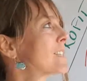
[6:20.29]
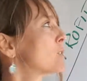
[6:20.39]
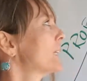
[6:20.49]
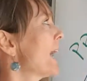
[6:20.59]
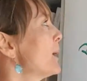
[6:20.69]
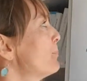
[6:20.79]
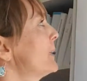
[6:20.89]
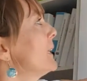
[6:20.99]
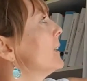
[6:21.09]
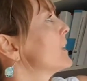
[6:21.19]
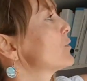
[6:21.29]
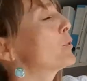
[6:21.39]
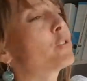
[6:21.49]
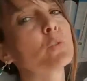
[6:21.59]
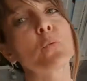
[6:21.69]
So the IP is,
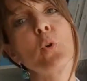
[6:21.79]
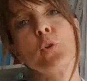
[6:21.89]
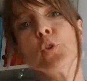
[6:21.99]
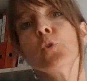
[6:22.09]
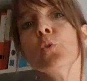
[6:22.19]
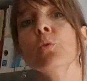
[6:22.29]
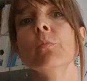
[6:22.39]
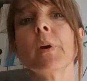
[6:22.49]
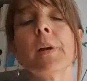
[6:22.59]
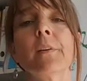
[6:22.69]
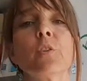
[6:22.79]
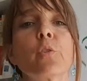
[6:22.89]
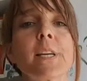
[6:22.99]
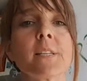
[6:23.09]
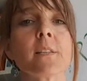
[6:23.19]
first of all,
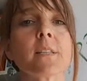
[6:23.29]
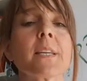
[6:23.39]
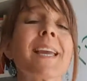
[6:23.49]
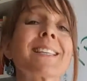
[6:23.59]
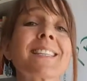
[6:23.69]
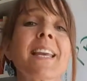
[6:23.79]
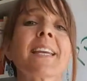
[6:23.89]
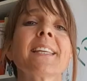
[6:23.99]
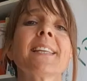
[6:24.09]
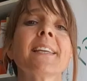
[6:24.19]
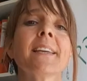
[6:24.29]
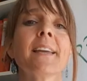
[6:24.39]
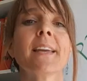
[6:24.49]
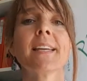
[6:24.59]
your essence, and secondly,